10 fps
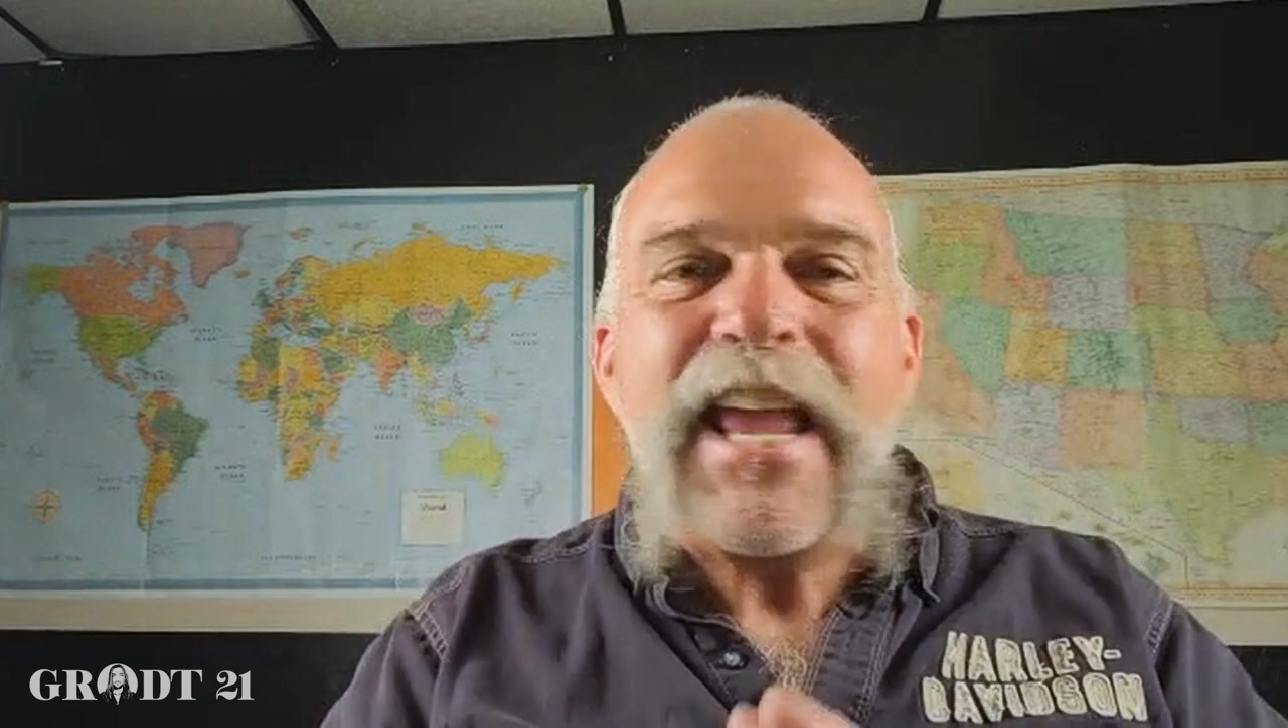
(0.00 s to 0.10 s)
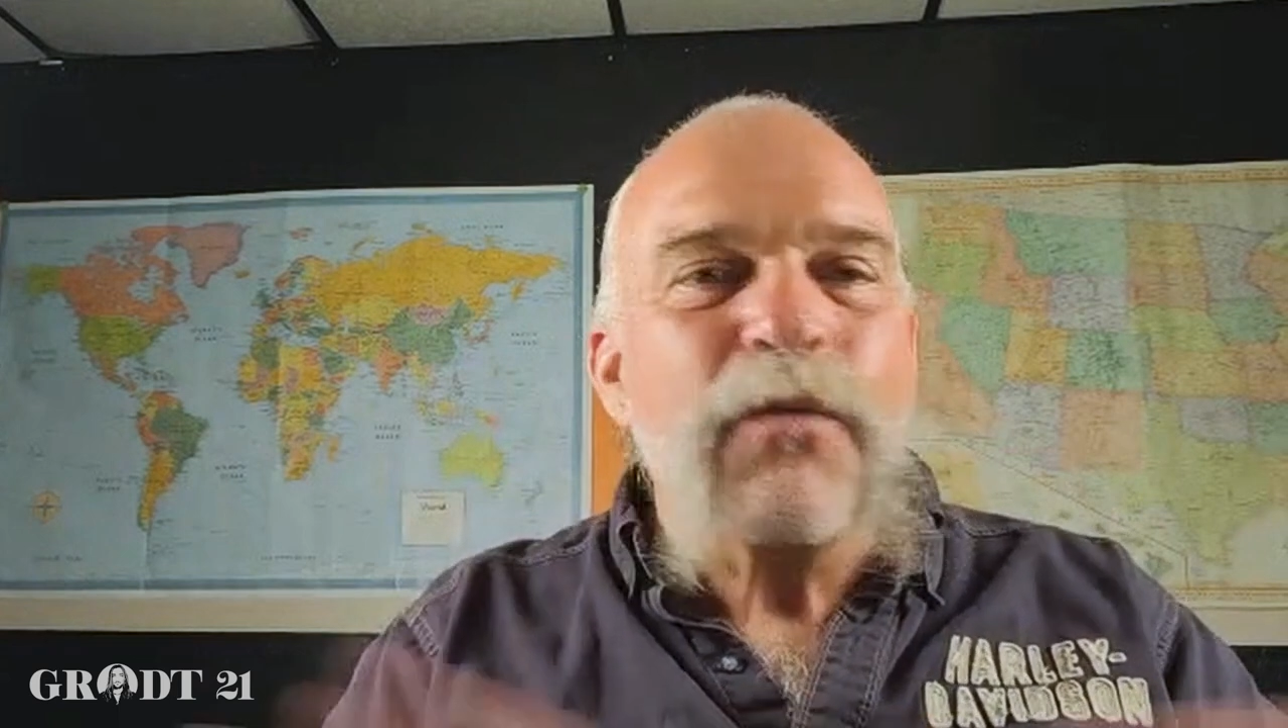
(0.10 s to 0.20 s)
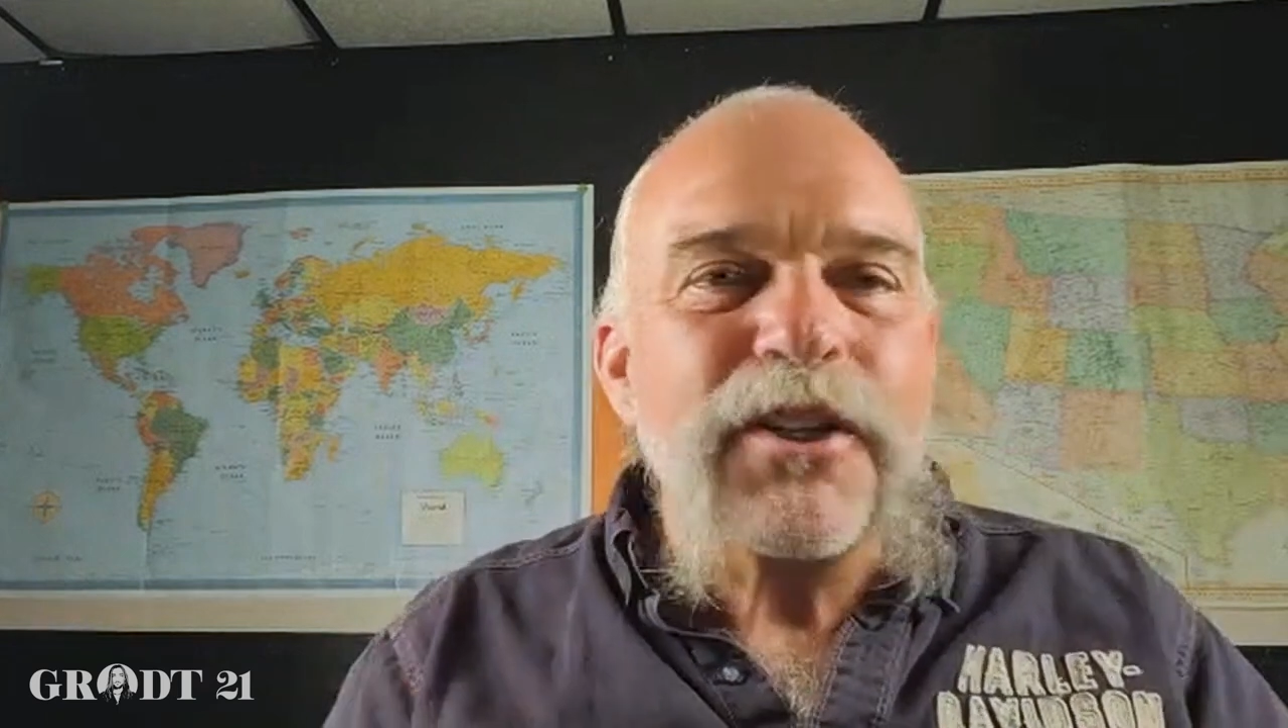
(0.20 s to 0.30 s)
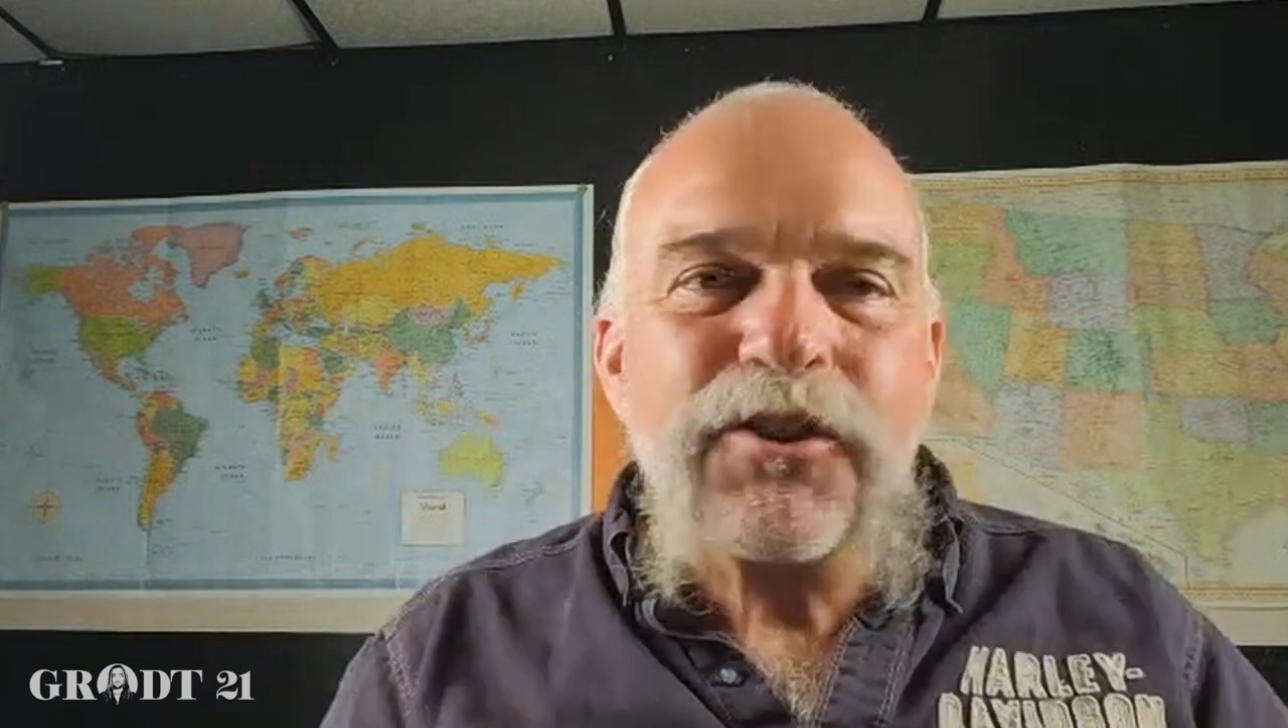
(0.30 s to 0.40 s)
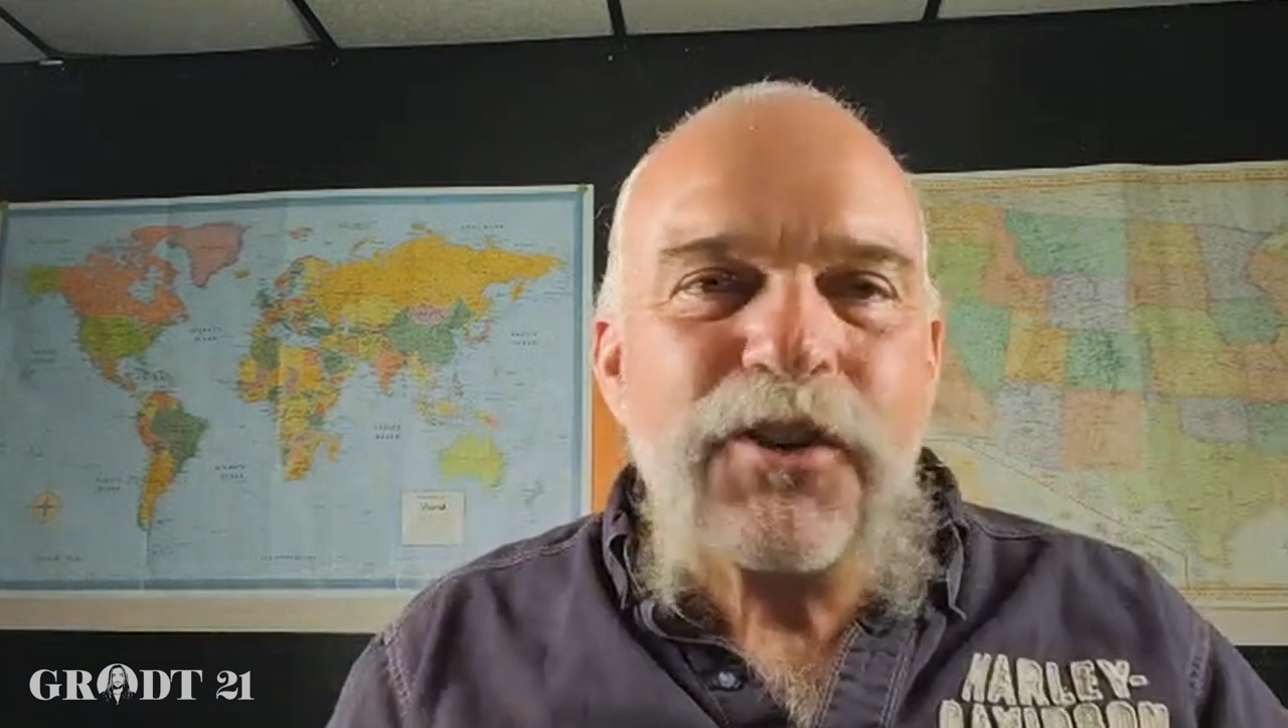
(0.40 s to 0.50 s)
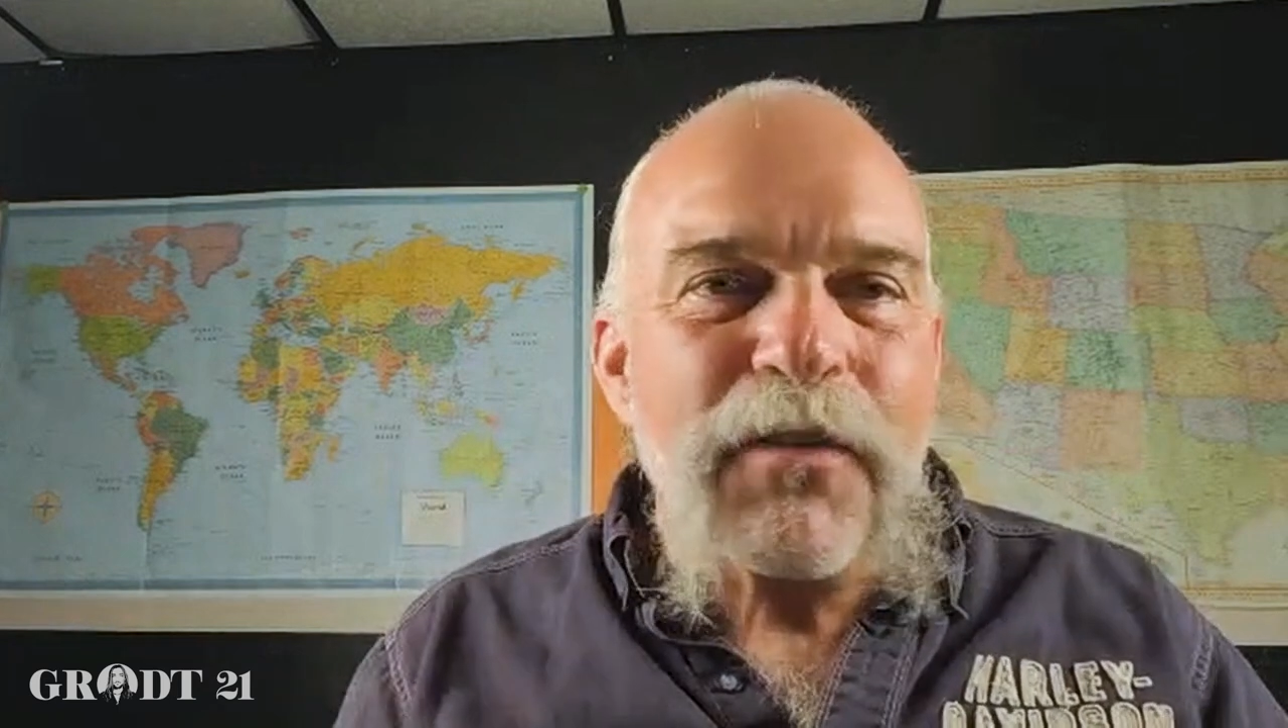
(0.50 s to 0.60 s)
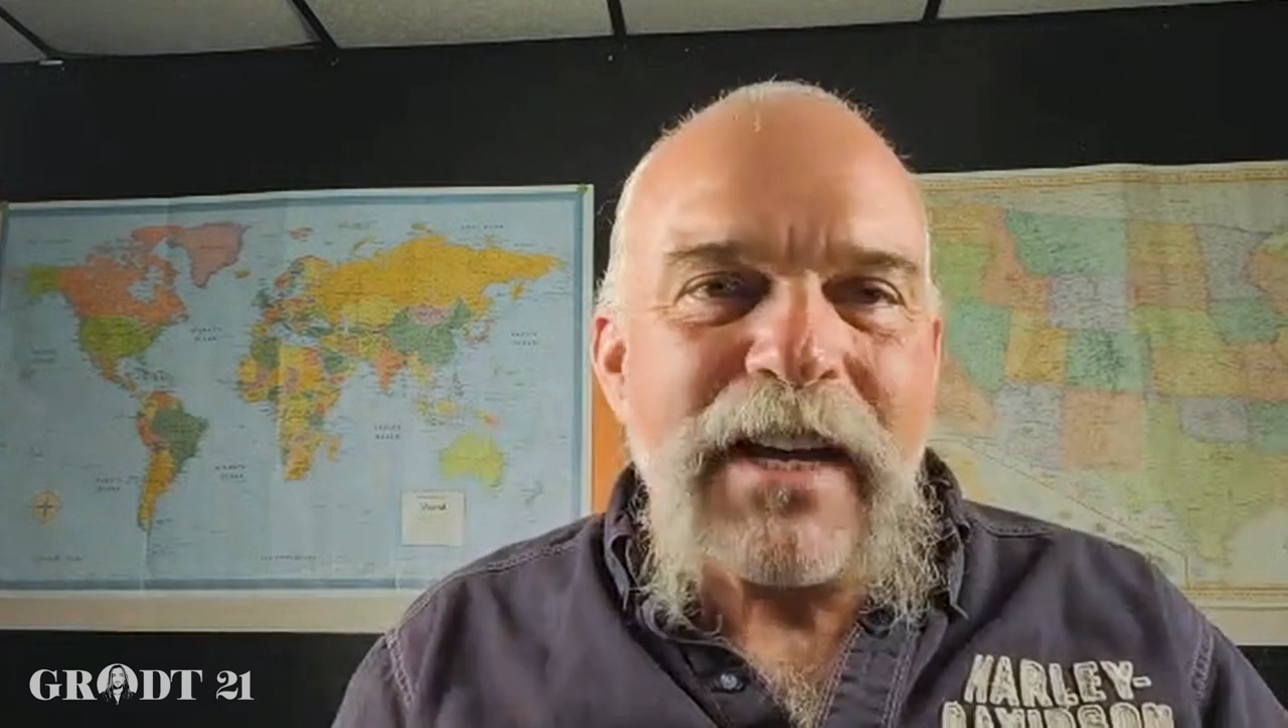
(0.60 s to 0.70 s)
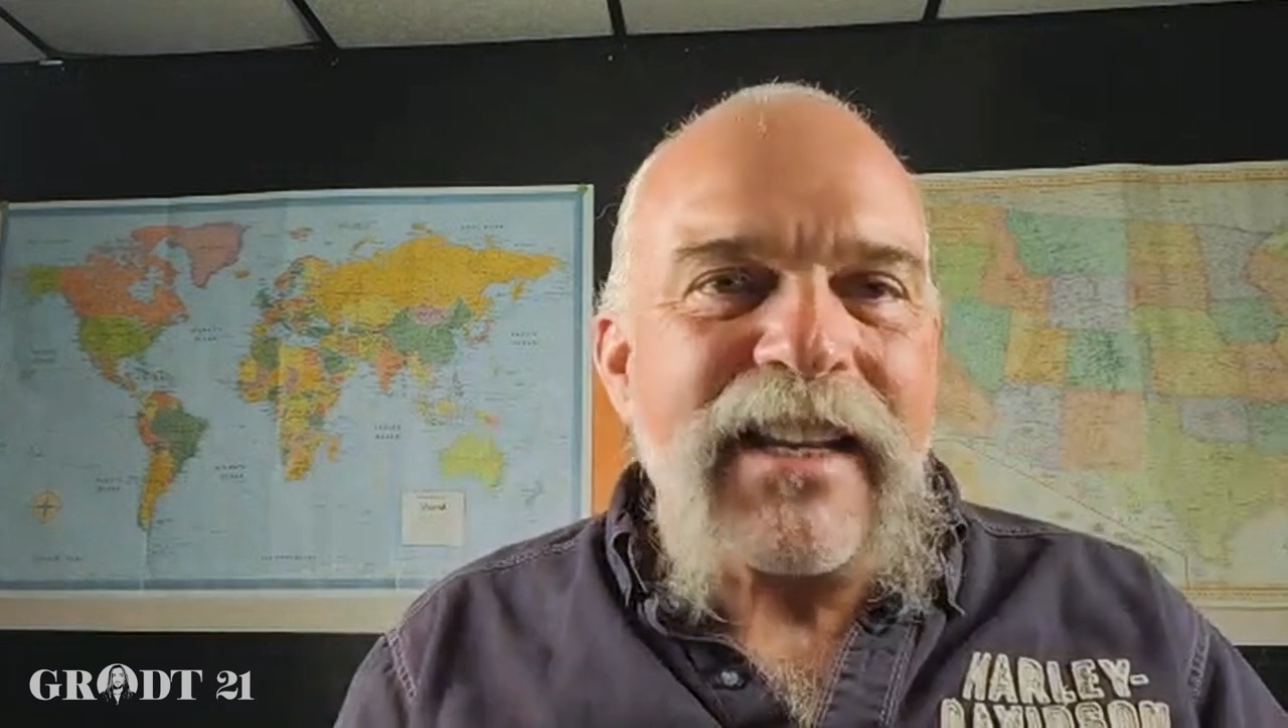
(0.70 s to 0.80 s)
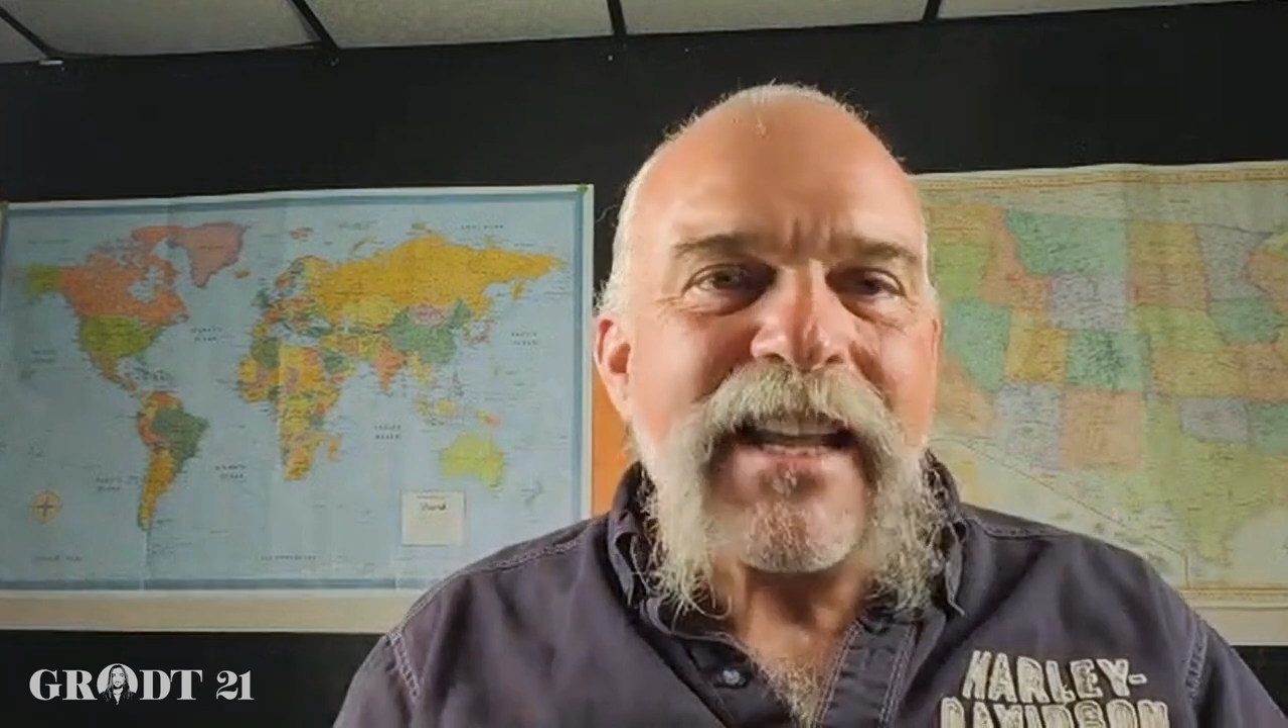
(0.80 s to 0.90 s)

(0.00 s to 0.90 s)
he wouldn't do it.